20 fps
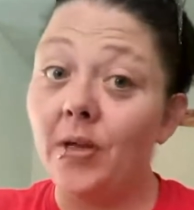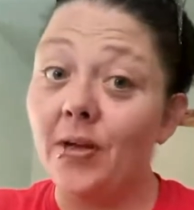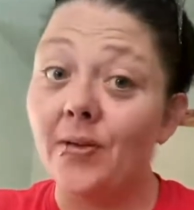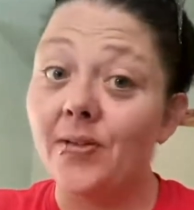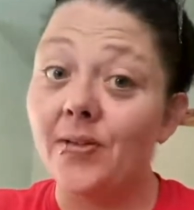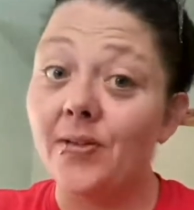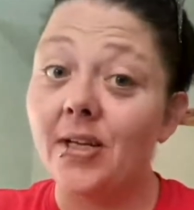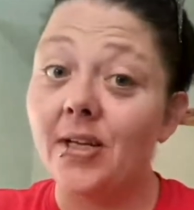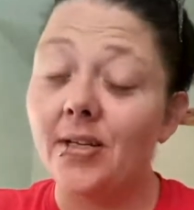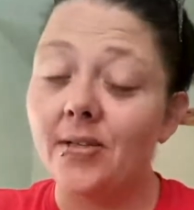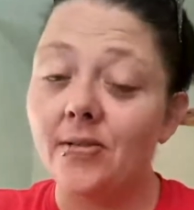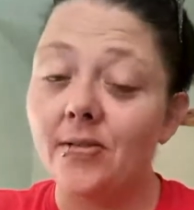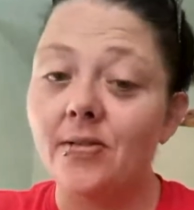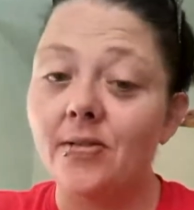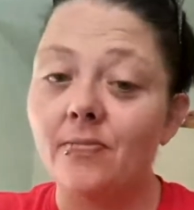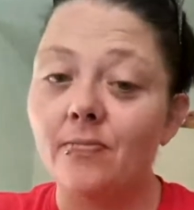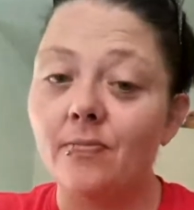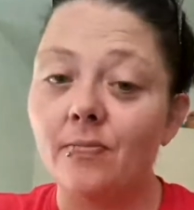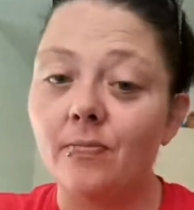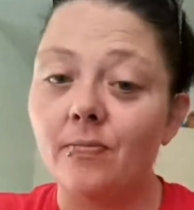else does.
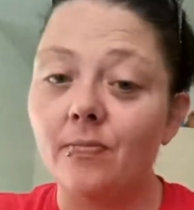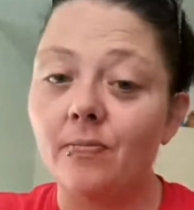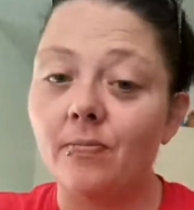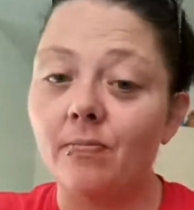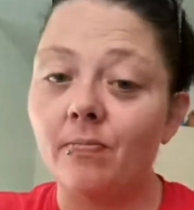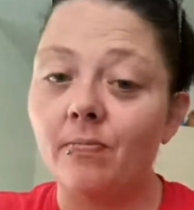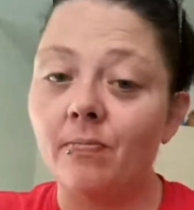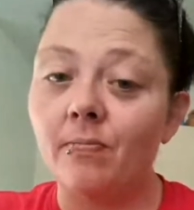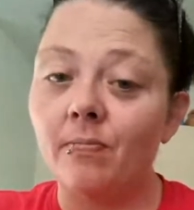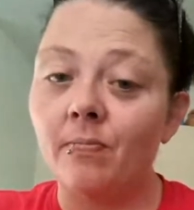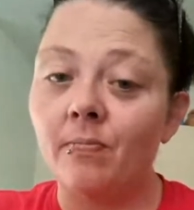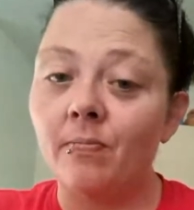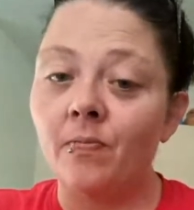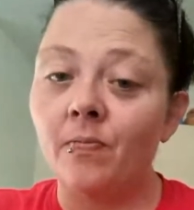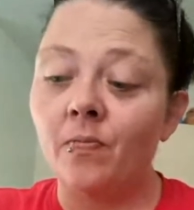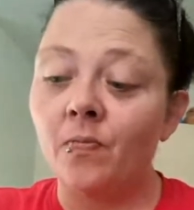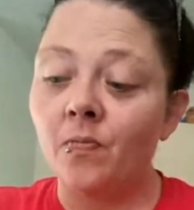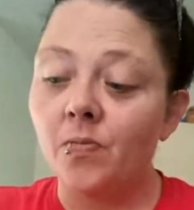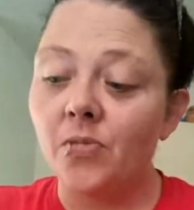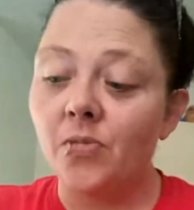
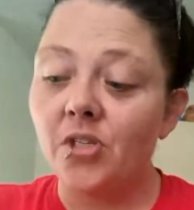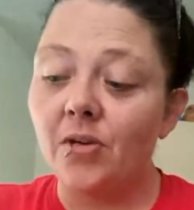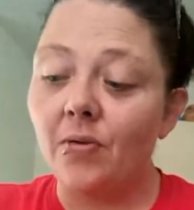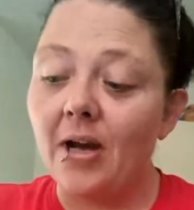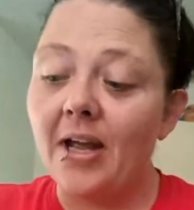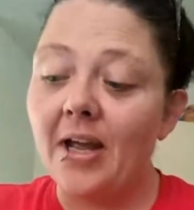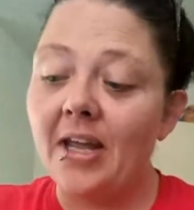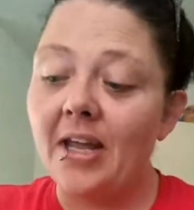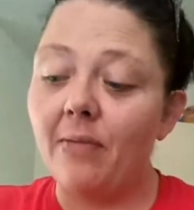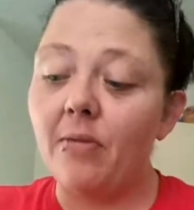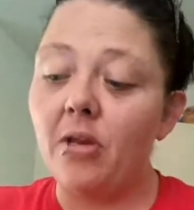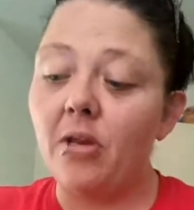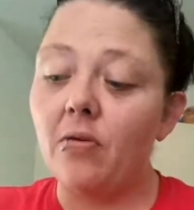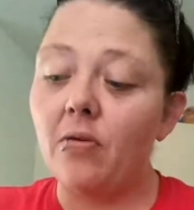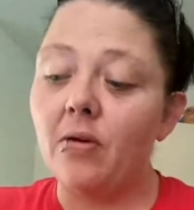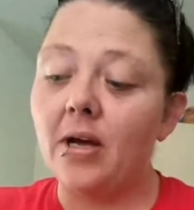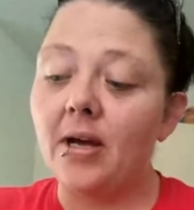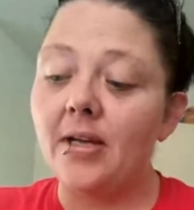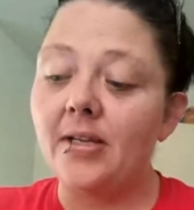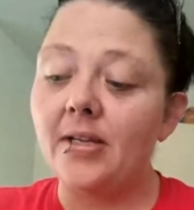So I came to you
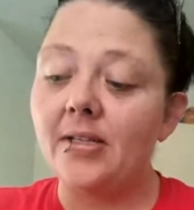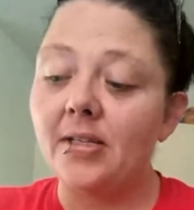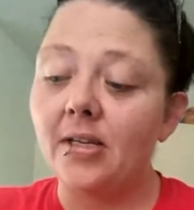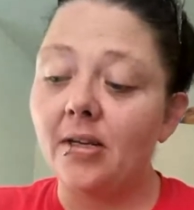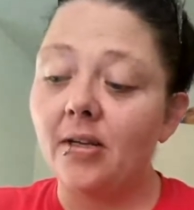guys.